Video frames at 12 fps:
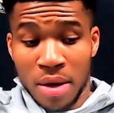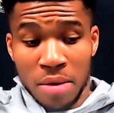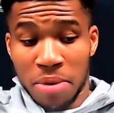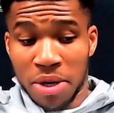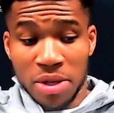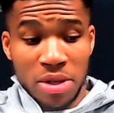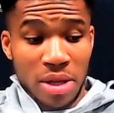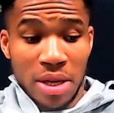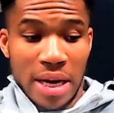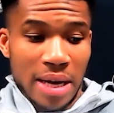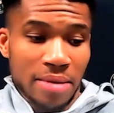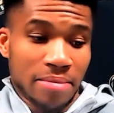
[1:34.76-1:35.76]

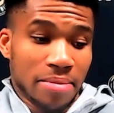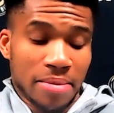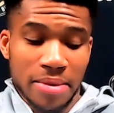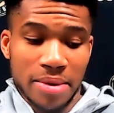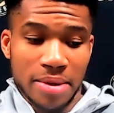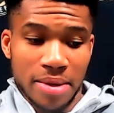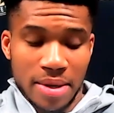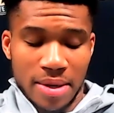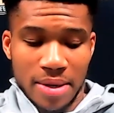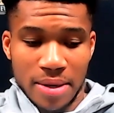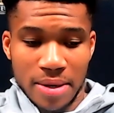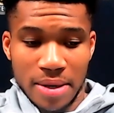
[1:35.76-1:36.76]
Personally, I
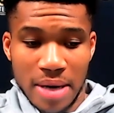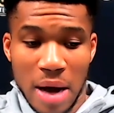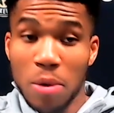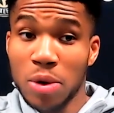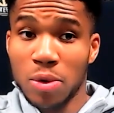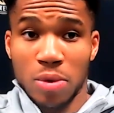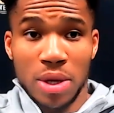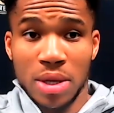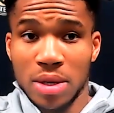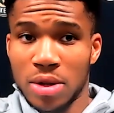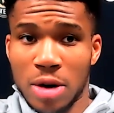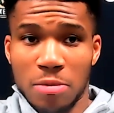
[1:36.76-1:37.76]
want to win.
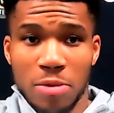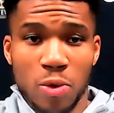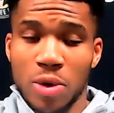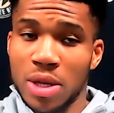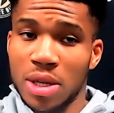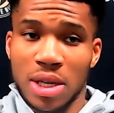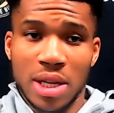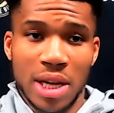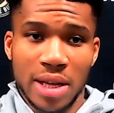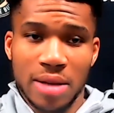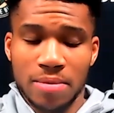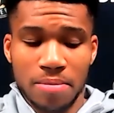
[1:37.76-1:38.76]
You know, I'm a winner, and
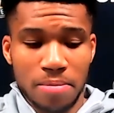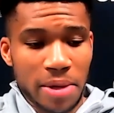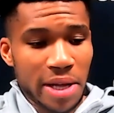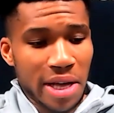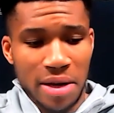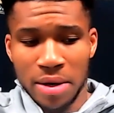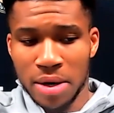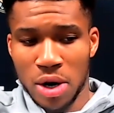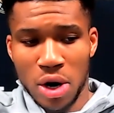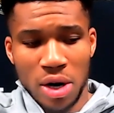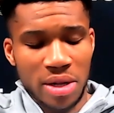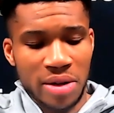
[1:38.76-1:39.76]
I play
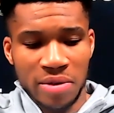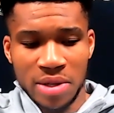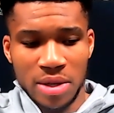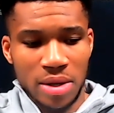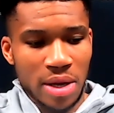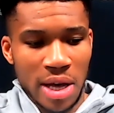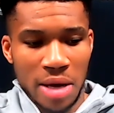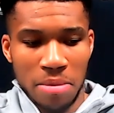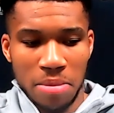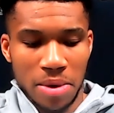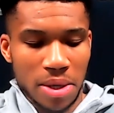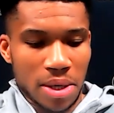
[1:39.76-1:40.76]
hard every single
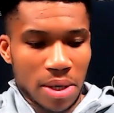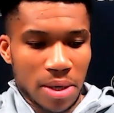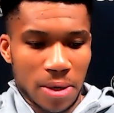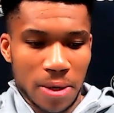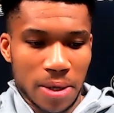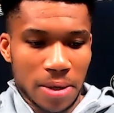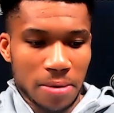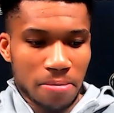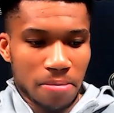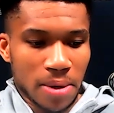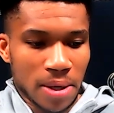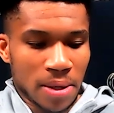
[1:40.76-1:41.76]
game.
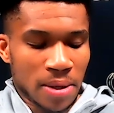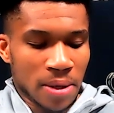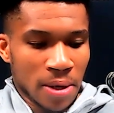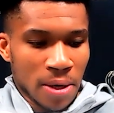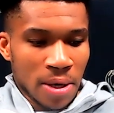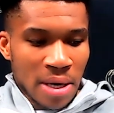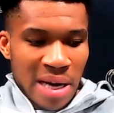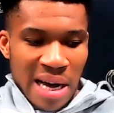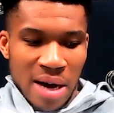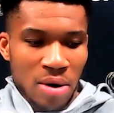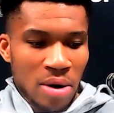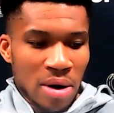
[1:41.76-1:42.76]
But
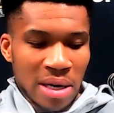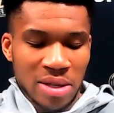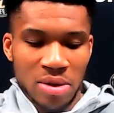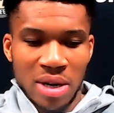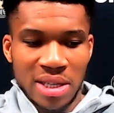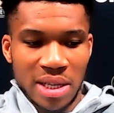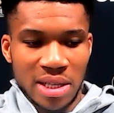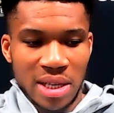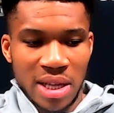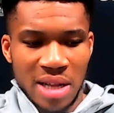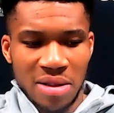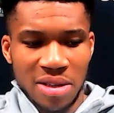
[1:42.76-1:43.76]
as long as I see
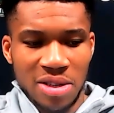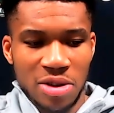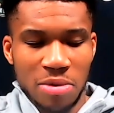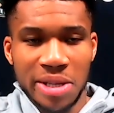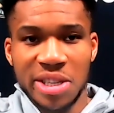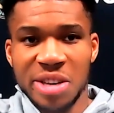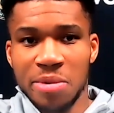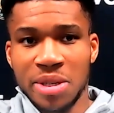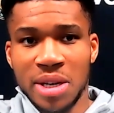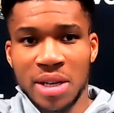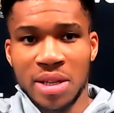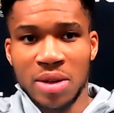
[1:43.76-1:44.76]
that, you know, my team is
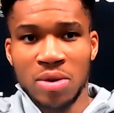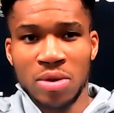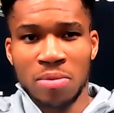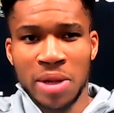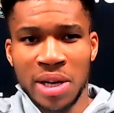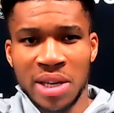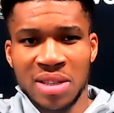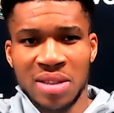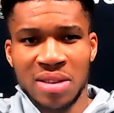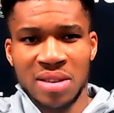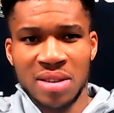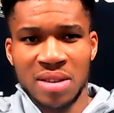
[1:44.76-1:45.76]
in a good
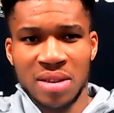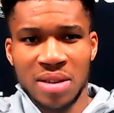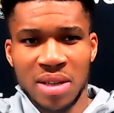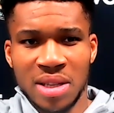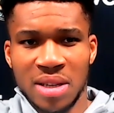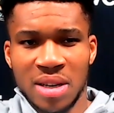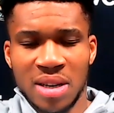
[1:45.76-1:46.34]
place, and